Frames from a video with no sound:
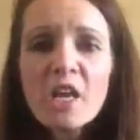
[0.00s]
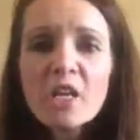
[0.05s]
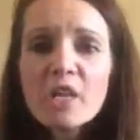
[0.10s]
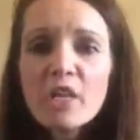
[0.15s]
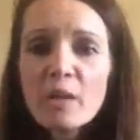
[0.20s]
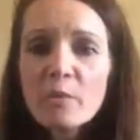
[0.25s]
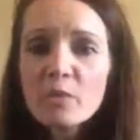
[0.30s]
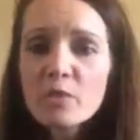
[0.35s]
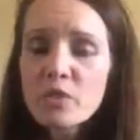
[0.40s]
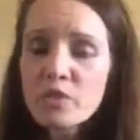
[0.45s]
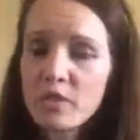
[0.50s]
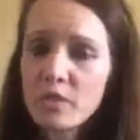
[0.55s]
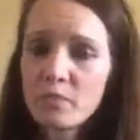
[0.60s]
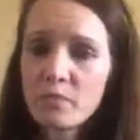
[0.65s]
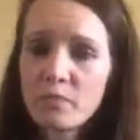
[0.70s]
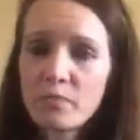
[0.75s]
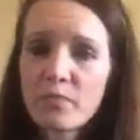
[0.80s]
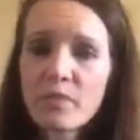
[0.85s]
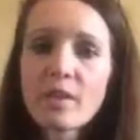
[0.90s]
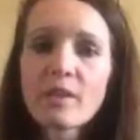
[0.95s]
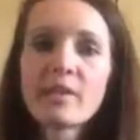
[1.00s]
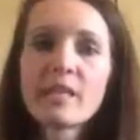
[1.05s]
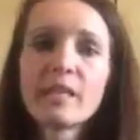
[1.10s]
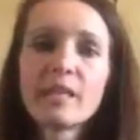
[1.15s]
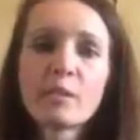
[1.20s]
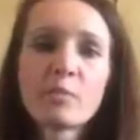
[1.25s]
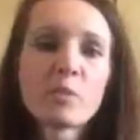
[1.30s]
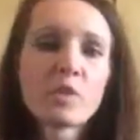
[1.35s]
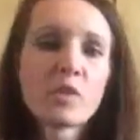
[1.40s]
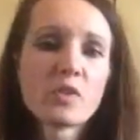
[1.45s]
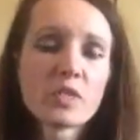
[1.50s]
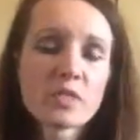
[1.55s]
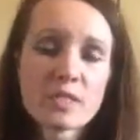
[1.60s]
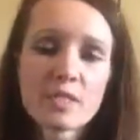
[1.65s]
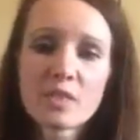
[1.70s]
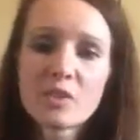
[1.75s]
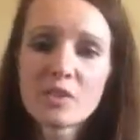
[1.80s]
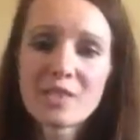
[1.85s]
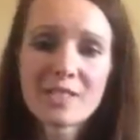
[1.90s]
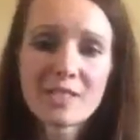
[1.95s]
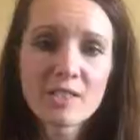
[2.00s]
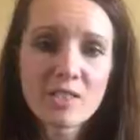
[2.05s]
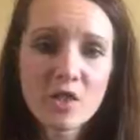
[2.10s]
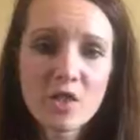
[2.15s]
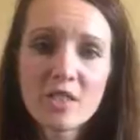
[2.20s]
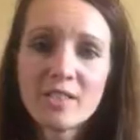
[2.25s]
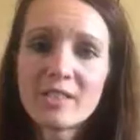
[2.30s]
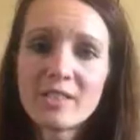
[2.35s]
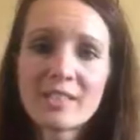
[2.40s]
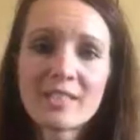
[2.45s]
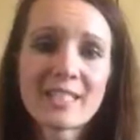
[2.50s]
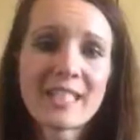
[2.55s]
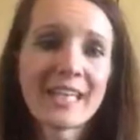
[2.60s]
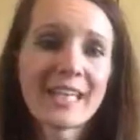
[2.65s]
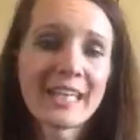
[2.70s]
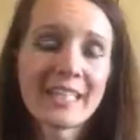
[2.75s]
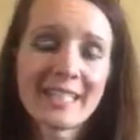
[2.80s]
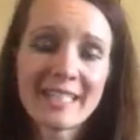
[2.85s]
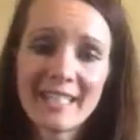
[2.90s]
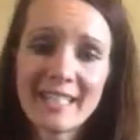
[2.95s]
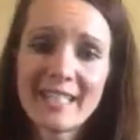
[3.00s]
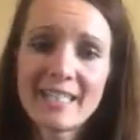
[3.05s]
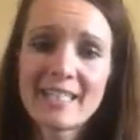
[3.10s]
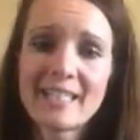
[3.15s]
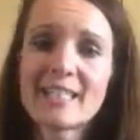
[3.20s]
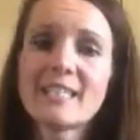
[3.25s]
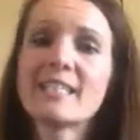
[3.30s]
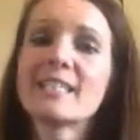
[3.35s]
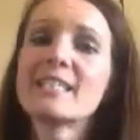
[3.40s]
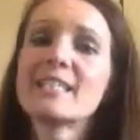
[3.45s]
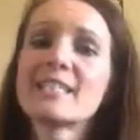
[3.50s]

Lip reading: Number 2, the number on the scale does not dictate anything.